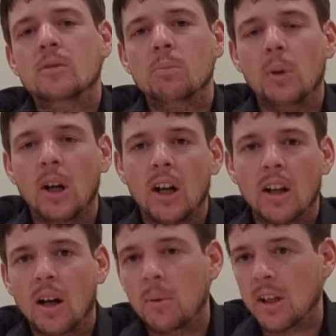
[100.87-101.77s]
But
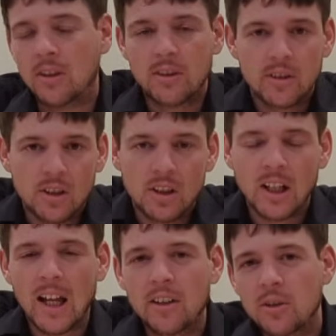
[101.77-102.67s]
I mean, you can
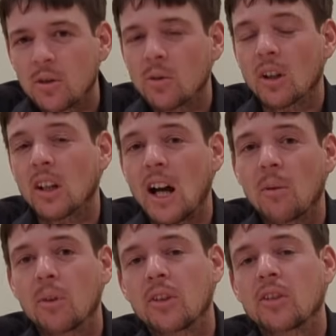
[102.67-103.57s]
kind of do a lot
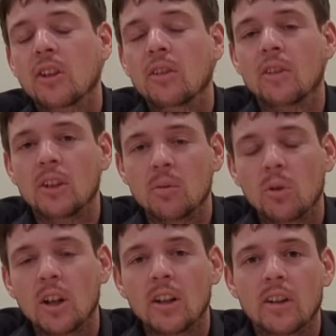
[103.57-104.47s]
with the stuff that you
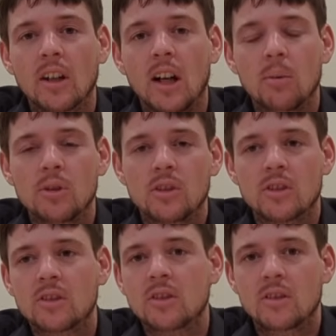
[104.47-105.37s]
want. I would
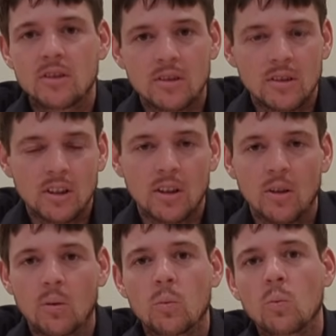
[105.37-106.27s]
just you
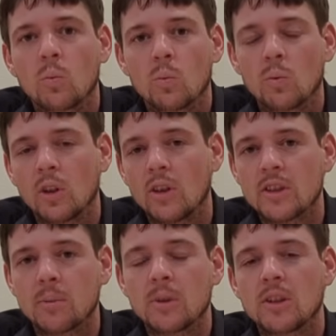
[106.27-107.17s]
know learn
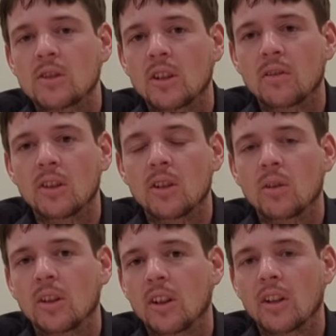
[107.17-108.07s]
some of these stuff,
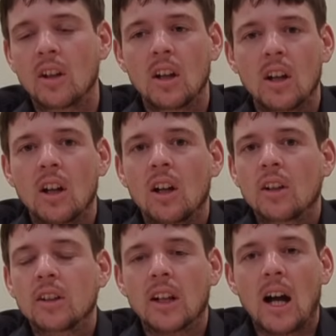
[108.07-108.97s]
and then
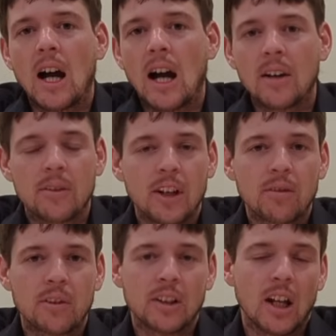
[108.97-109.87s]
yeah, I
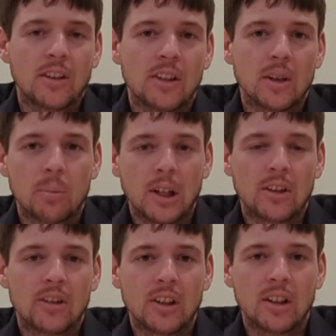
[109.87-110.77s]
definitely, like I say, the
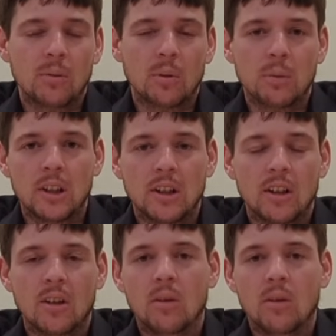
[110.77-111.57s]
biggest thing would be